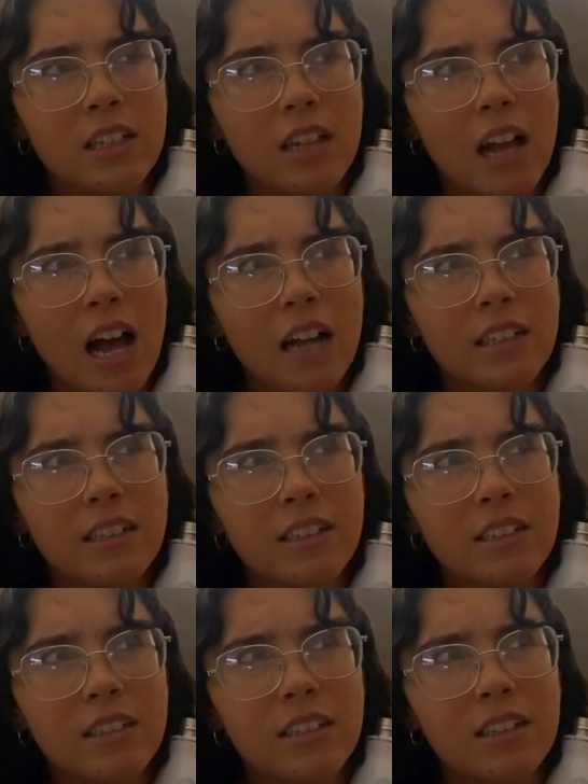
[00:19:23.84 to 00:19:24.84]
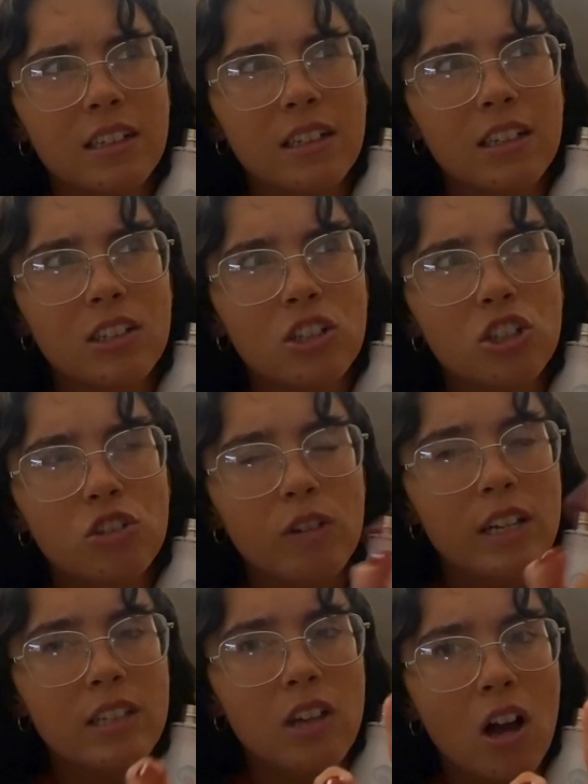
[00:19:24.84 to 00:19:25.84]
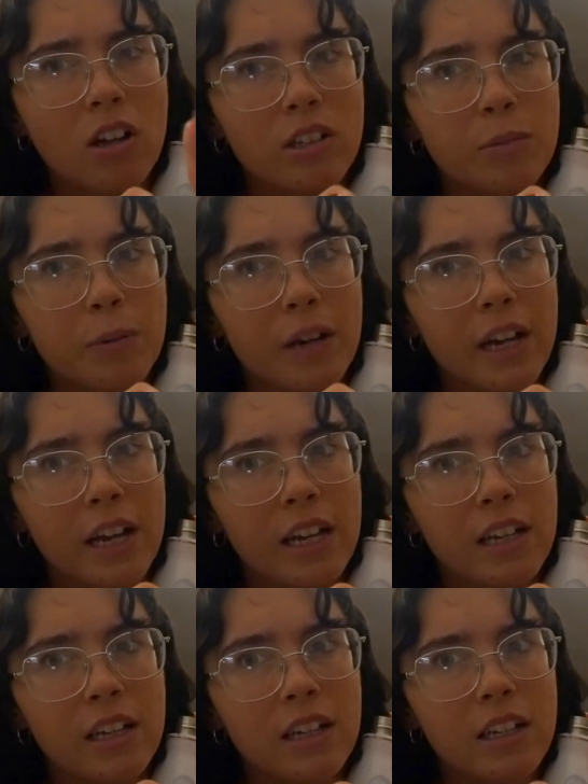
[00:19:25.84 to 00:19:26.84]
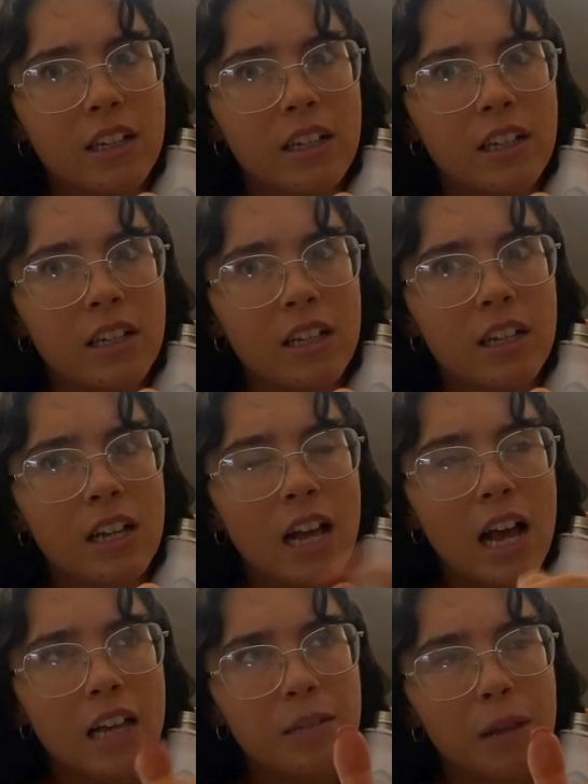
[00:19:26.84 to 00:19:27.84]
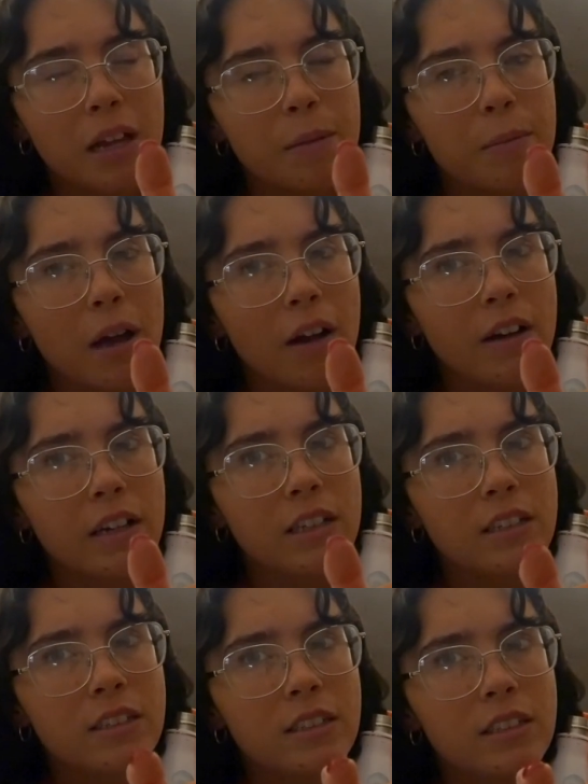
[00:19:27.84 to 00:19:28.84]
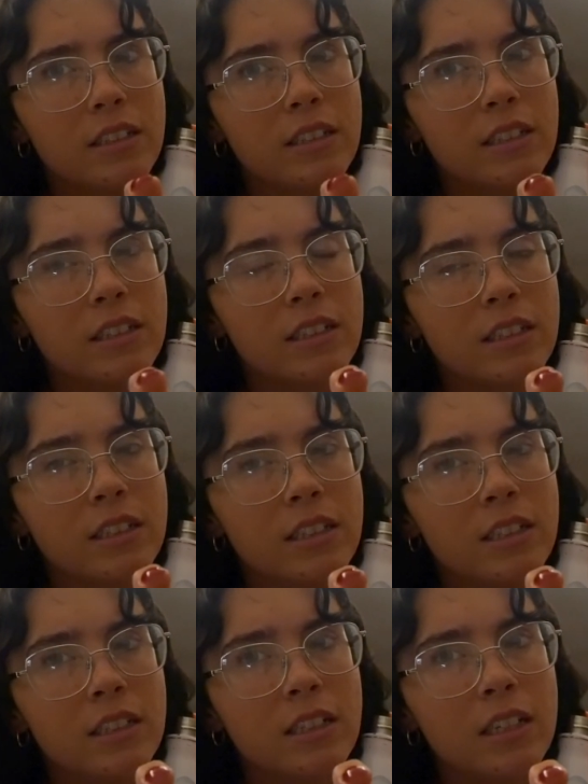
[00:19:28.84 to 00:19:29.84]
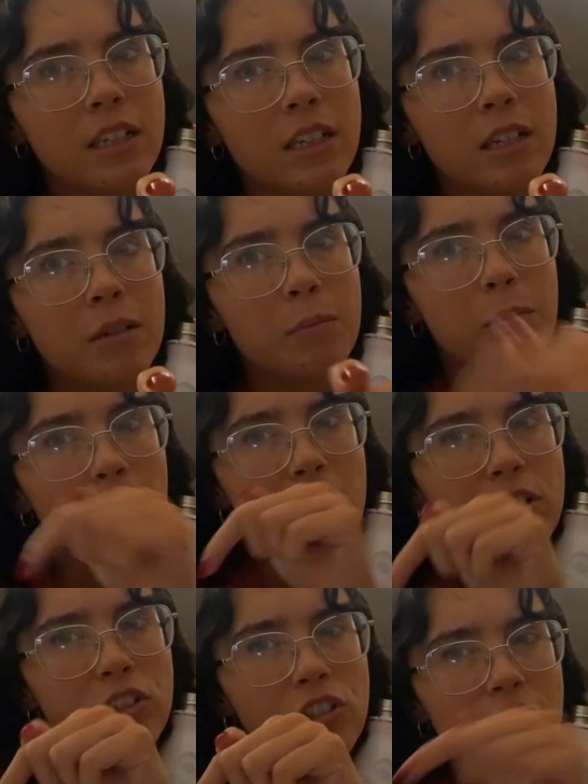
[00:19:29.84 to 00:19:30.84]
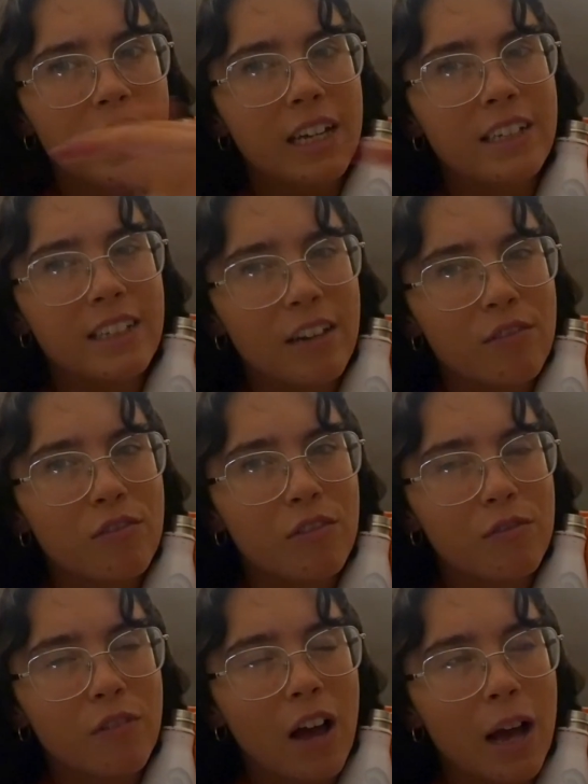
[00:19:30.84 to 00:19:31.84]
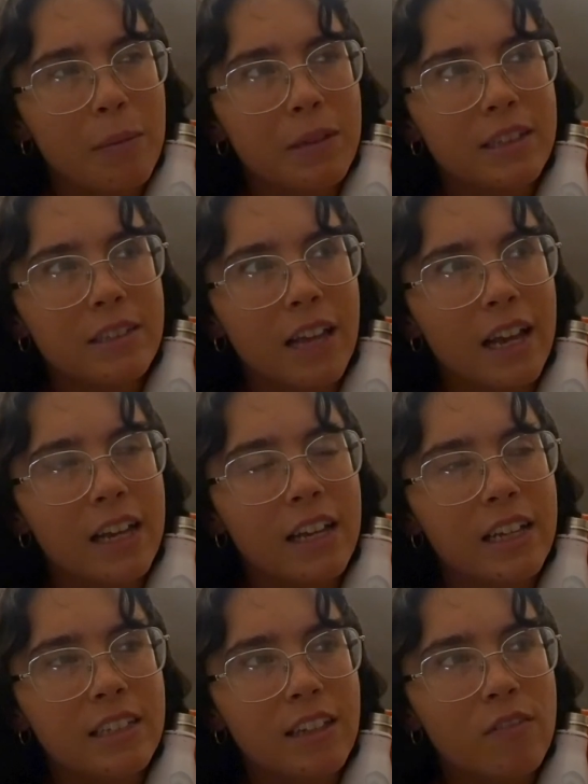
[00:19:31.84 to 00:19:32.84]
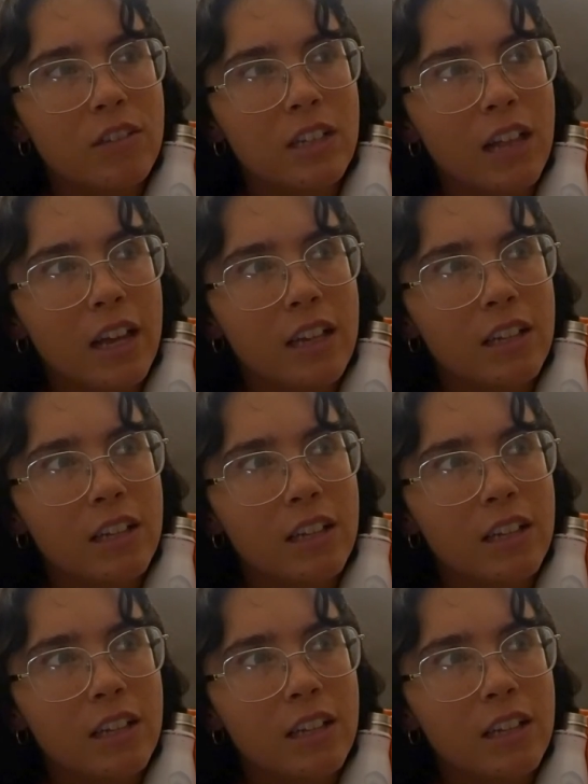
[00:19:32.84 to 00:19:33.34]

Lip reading: And the streets aren't as pretty as Milan and Paris, but it's just like a different vibe. It's definitely like